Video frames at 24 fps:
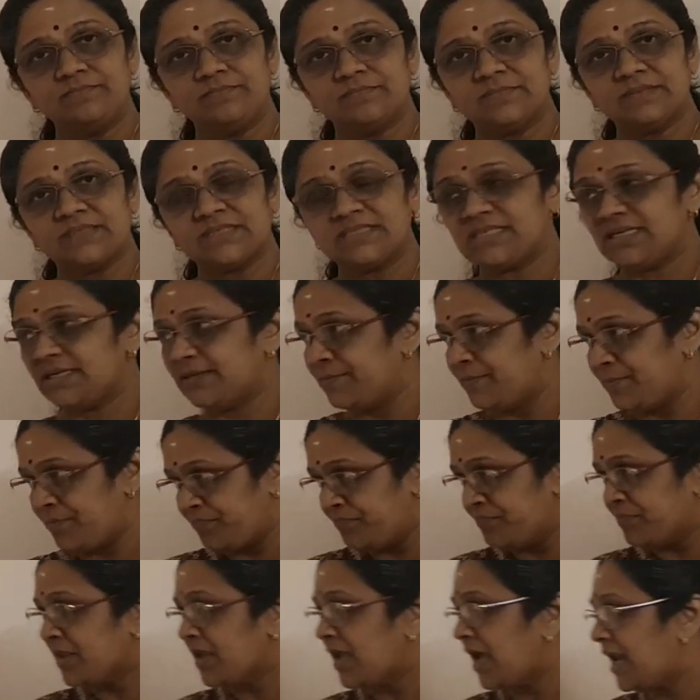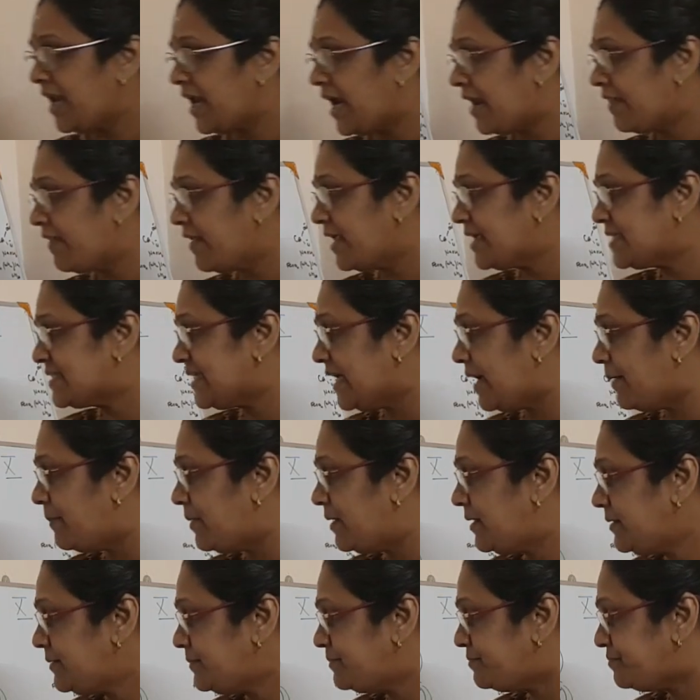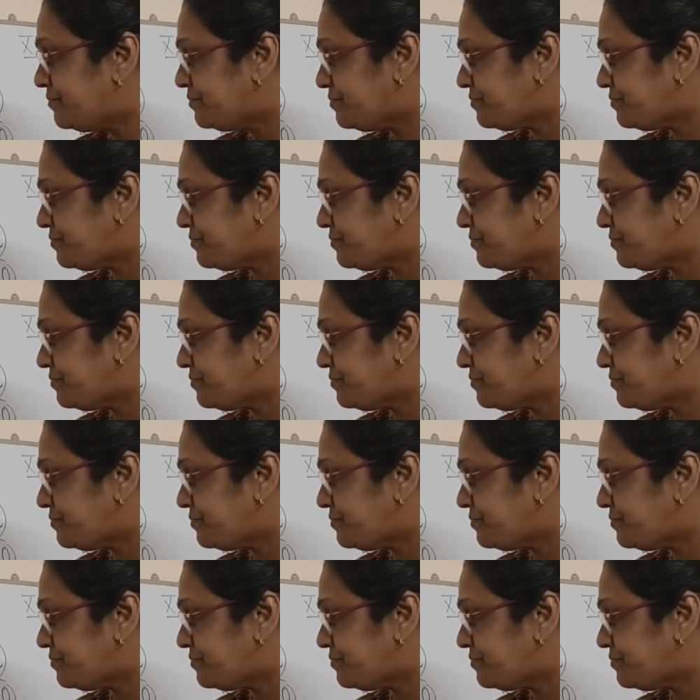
So and another example,